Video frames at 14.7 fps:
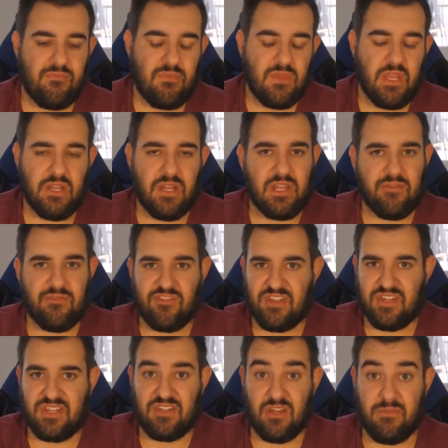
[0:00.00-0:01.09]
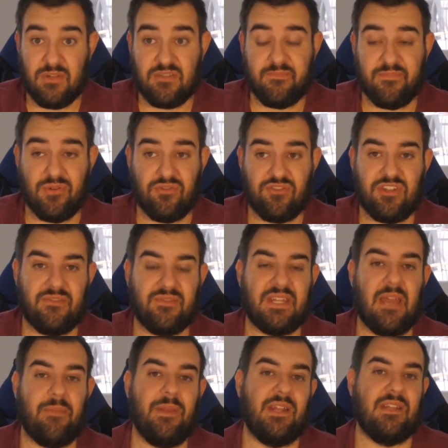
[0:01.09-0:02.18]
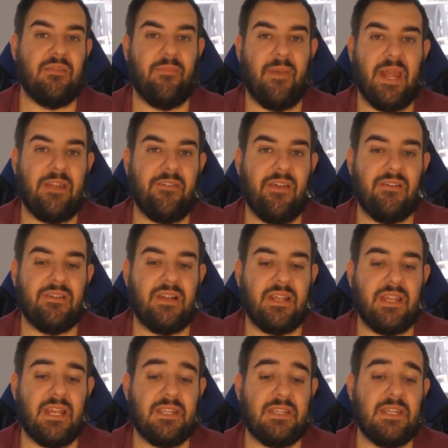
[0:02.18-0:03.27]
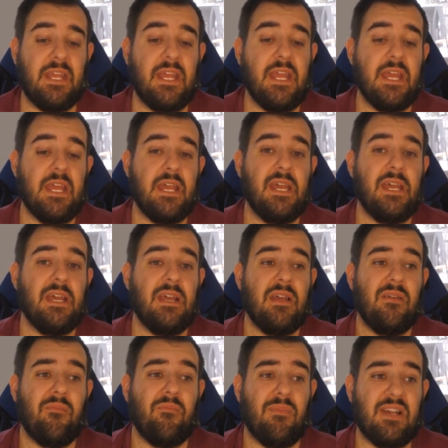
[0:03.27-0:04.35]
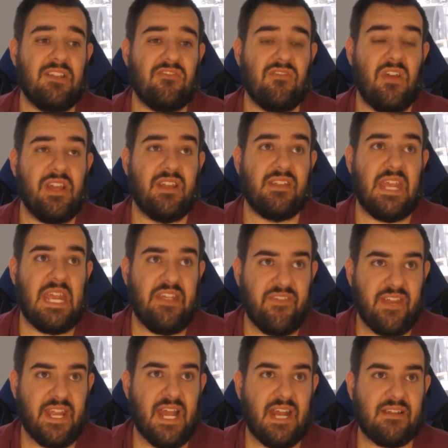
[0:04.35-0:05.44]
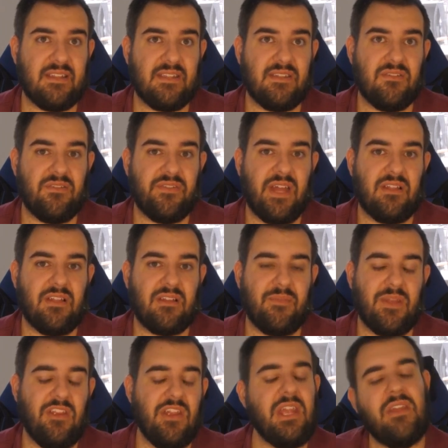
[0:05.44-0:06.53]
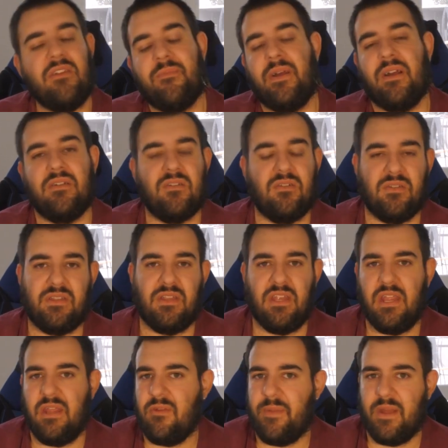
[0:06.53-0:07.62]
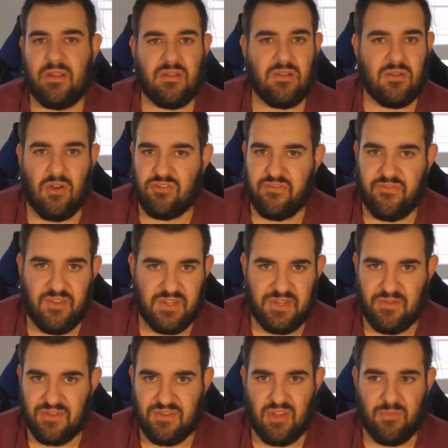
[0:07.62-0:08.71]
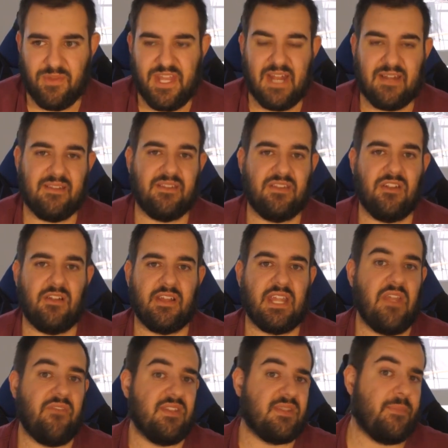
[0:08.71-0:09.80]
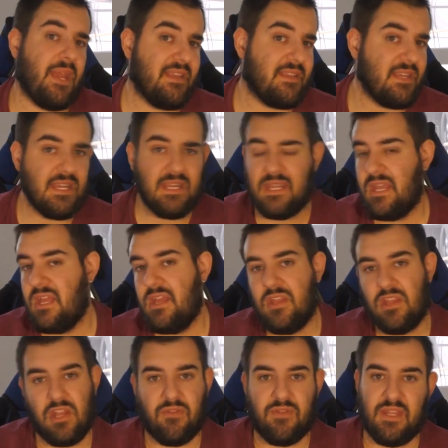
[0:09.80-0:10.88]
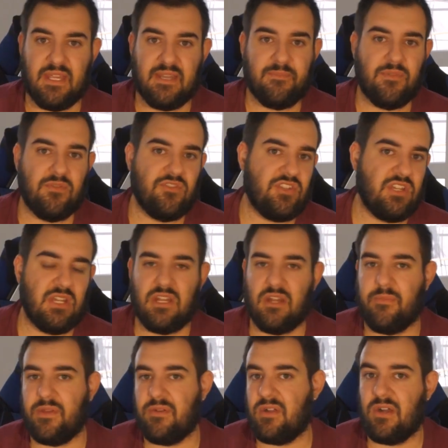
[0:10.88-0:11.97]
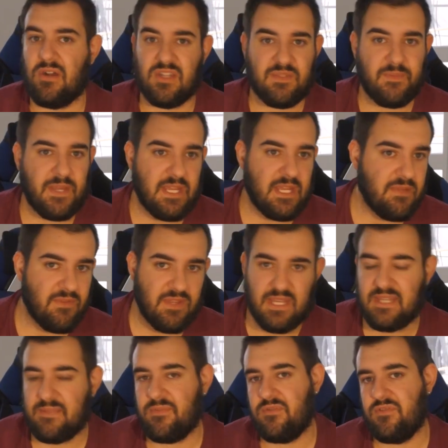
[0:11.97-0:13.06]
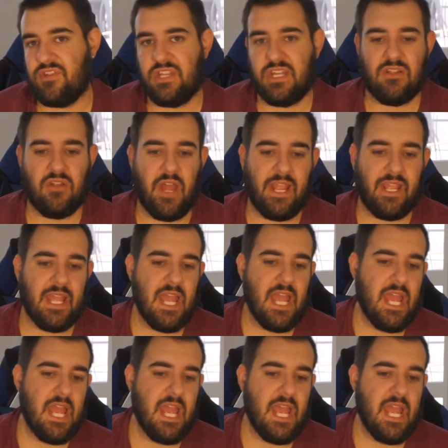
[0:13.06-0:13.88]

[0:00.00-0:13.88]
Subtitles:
You know, there was just so much bullshit that was happening in the background, and I guess much like TV actors and all that, like, I mean, you hear about controversy all the time with actors, you know, like Kevin Spacey, you know, with his bullshit, you know, Bill Cosby with his bullshit, like,